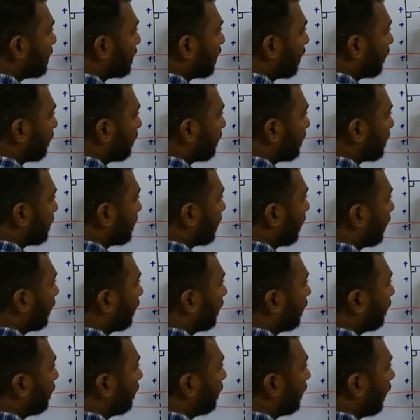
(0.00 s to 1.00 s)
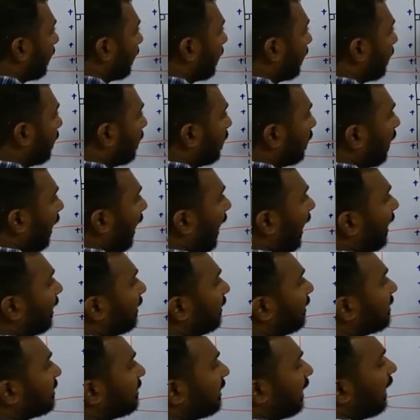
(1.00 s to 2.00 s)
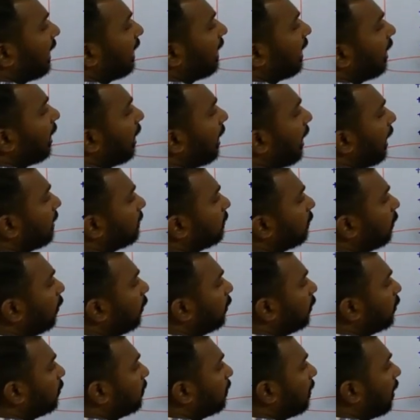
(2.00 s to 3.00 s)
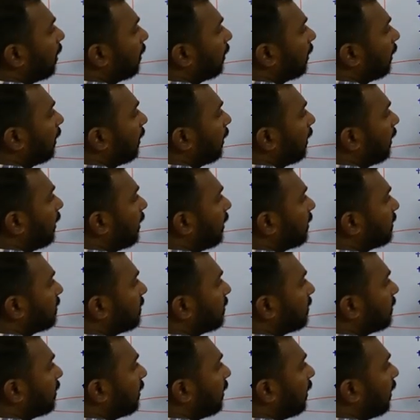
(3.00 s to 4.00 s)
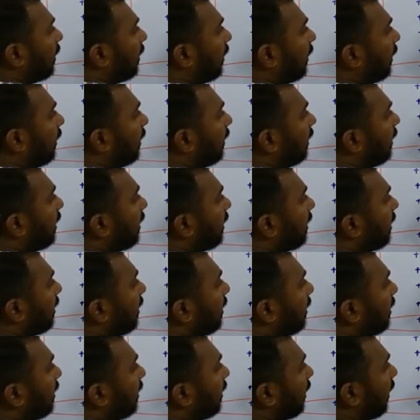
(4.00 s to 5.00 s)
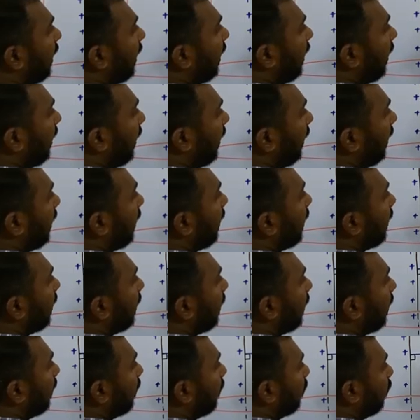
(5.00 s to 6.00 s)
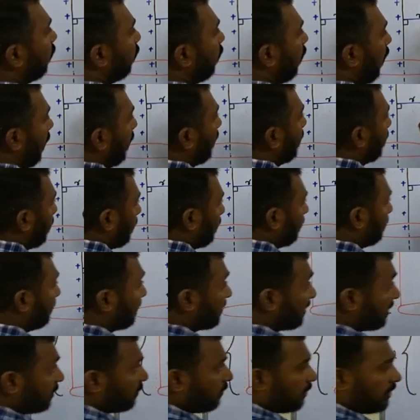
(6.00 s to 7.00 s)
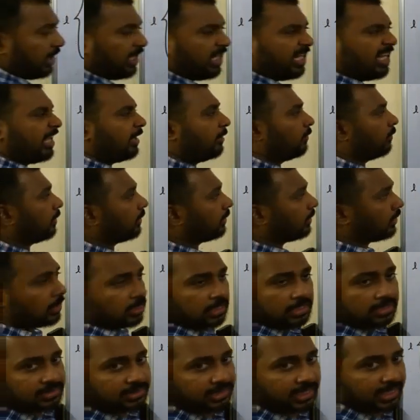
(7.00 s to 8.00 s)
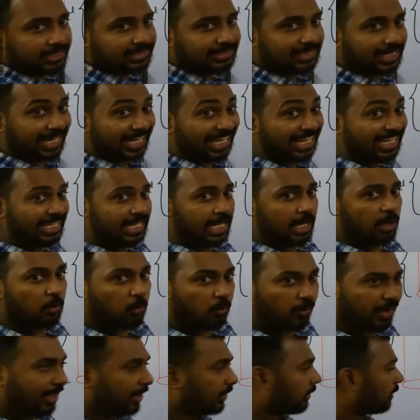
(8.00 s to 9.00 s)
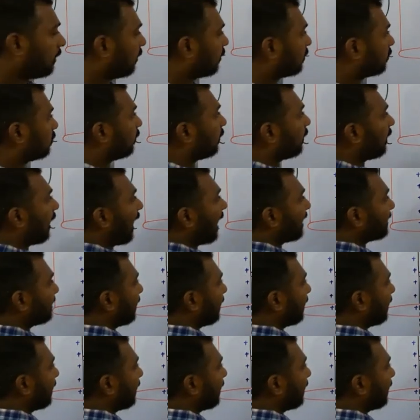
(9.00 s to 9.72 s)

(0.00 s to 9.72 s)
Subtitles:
surface here. Okay. And this area I'm going to mark it as dA1. First one, dA1. See, it's area vector, so it has